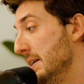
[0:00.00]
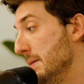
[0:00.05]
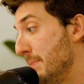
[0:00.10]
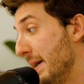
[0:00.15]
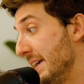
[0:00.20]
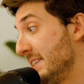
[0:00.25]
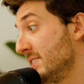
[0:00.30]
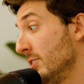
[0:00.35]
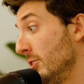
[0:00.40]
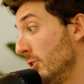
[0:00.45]

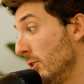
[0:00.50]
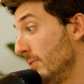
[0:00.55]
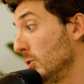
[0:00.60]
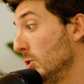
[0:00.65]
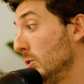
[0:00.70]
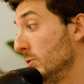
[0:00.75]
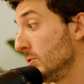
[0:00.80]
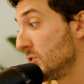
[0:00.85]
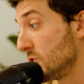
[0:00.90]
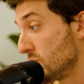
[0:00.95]
based on a
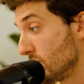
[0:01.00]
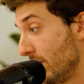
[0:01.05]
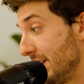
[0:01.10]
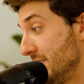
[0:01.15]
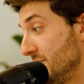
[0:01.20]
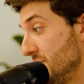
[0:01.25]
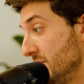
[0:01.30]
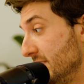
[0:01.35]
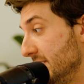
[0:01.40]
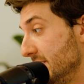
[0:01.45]
novel called
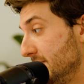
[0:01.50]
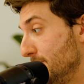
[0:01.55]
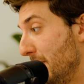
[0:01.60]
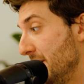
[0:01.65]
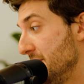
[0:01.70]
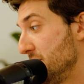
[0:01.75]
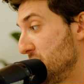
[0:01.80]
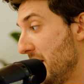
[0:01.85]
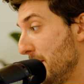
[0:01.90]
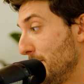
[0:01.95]
Strangers
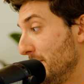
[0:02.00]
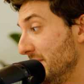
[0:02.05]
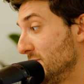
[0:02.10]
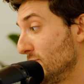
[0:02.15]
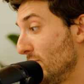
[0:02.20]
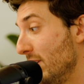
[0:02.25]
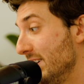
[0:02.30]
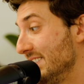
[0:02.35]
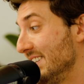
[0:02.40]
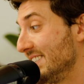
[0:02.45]
by the
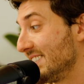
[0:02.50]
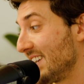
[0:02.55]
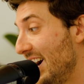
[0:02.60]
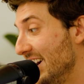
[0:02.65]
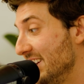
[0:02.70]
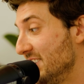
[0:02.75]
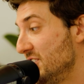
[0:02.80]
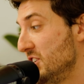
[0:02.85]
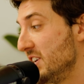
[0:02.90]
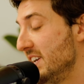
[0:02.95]
Japanese writer
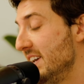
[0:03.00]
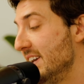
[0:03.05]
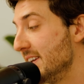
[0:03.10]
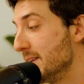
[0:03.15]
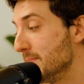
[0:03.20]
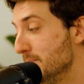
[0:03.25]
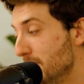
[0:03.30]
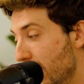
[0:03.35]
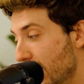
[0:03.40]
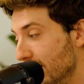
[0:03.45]
Taichi
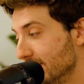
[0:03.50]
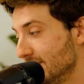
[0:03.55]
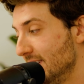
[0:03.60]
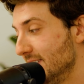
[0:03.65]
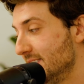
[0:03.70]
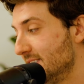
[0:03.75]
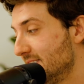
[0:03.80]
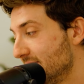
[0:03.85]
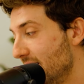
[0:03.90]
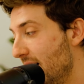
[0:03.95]

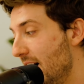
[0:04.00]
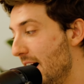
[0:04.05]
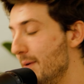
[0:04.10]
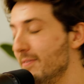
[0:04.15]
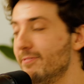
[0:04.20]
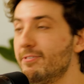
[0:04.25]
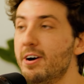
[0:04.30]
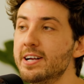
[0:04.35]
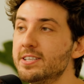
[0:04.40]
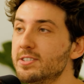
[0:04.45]
Yamada.
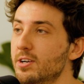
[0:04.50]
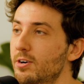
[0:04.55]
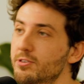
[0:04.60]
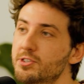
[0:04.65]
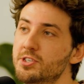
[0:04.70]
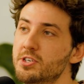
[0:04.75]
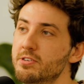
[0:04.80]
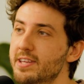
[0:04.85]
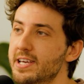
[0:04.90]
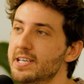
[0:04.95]
If I
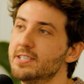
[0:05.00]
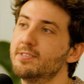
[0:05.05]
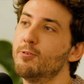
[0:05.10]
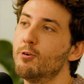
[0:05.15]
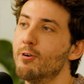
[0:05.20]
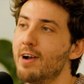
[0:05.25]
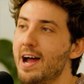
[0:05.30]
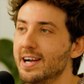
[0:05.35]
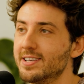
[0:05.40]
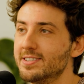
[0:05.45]
told you these
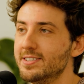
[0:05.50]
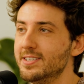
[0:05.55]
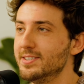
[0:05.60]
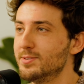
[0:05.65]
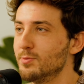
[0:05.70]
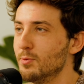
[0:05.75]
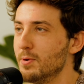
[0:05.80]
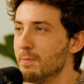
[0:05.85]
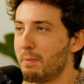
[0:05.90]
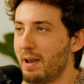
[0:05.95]
four
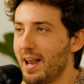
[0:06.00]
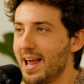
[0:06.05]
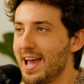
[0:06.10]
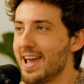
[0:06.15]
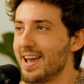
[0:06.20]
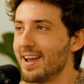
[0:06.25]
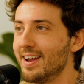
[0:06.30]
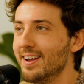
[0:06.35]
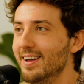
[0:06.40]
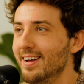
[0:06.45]
actors were
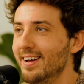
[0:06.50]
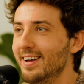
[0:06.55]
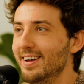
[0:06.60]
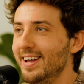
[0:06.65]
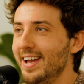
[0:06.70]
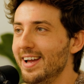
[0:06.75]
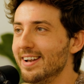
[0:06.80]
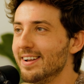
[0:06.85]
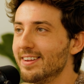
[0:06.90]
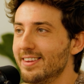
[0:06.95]
playing
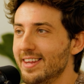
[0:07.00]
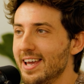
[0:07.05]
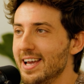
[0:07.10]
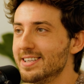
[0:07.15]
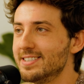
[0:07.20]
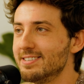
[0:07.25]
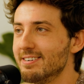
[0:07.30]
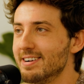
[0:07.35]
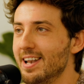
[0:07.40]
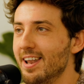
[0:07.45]
in a
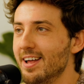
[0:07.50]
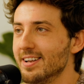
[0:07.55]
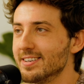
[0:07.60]
theatre in